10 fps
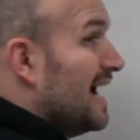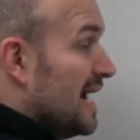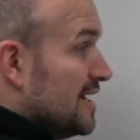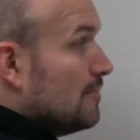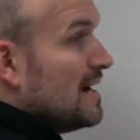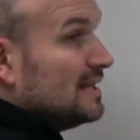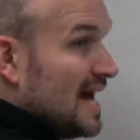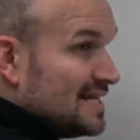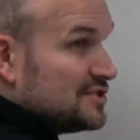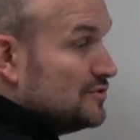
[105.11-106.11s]
I know my
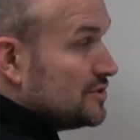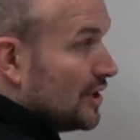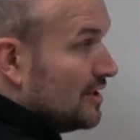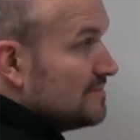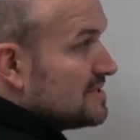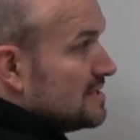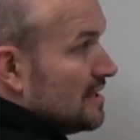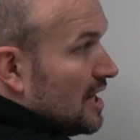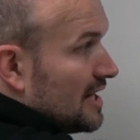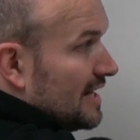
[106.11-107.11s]
last two terms
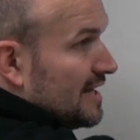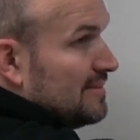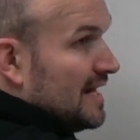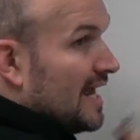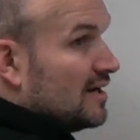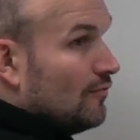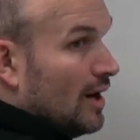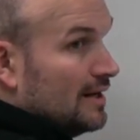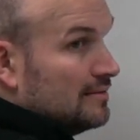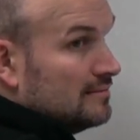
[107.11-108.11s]
are going to give me negative
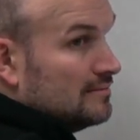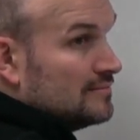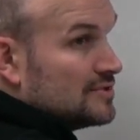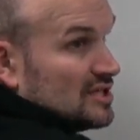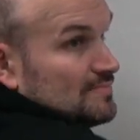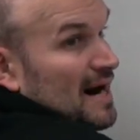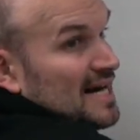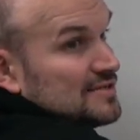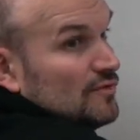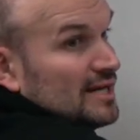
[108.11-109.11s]
1. So it's
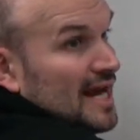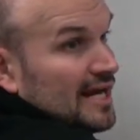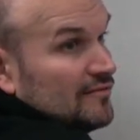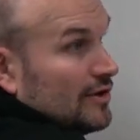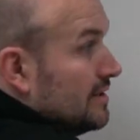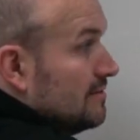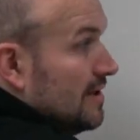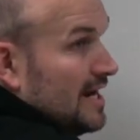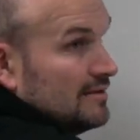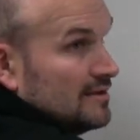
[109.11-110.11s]
positive 1, negative 1,
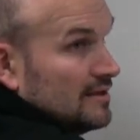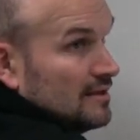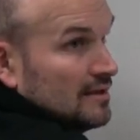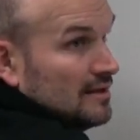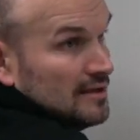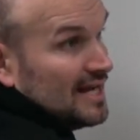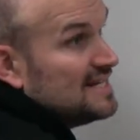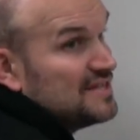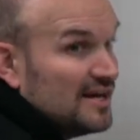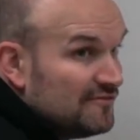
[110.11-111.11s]
right?
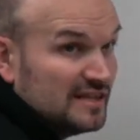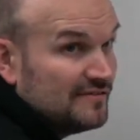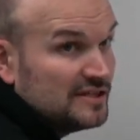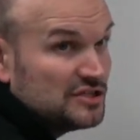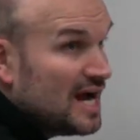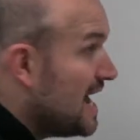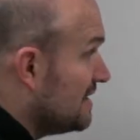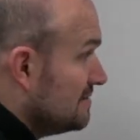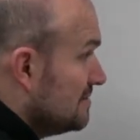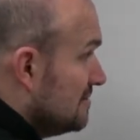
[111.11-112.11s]
Guys, you got a 50-50
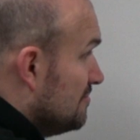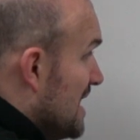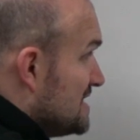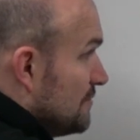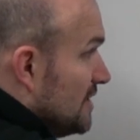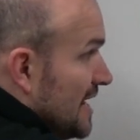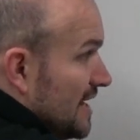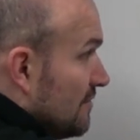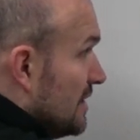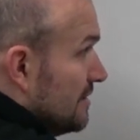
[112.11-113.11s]
shot. Positive 1,
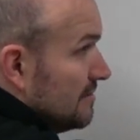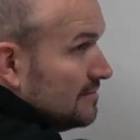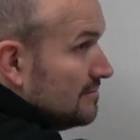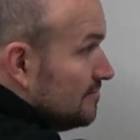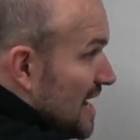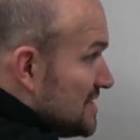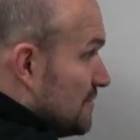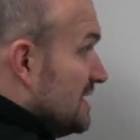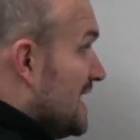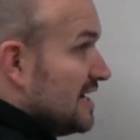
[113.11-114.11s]
negative 1.
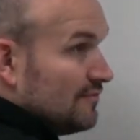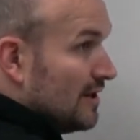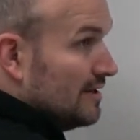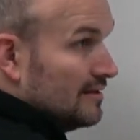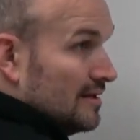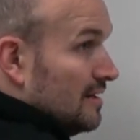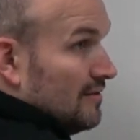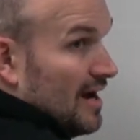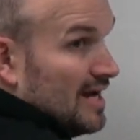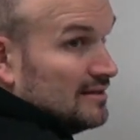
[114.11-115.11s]
Positive 1, negative 1,
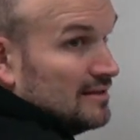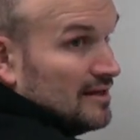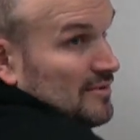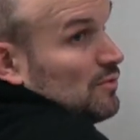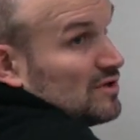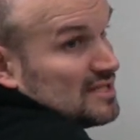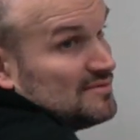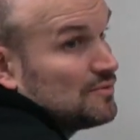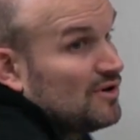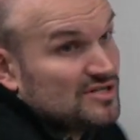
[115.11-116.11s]
right? I mean, worst
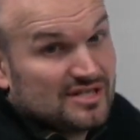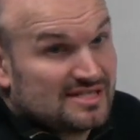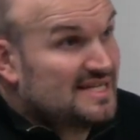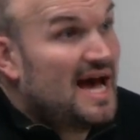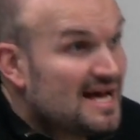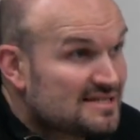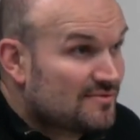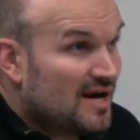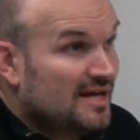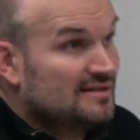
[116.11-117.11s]
comes to worst, just
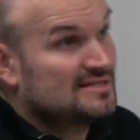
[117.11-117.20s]
guess, right?